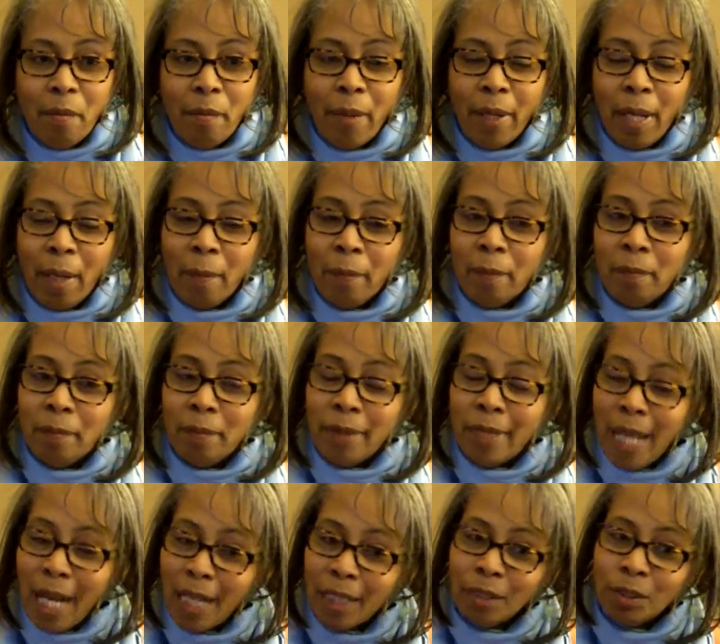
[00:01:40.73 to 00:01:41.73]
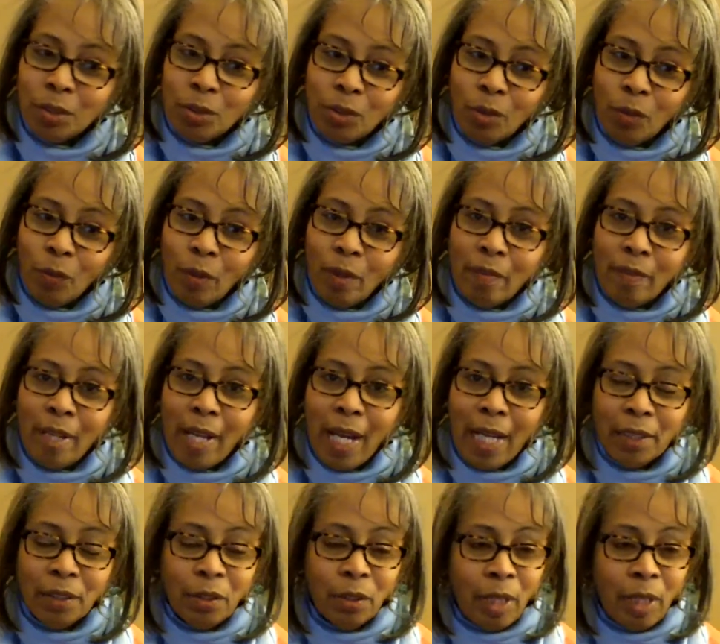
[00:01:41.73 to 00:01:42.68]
but I'm not sure we've gotten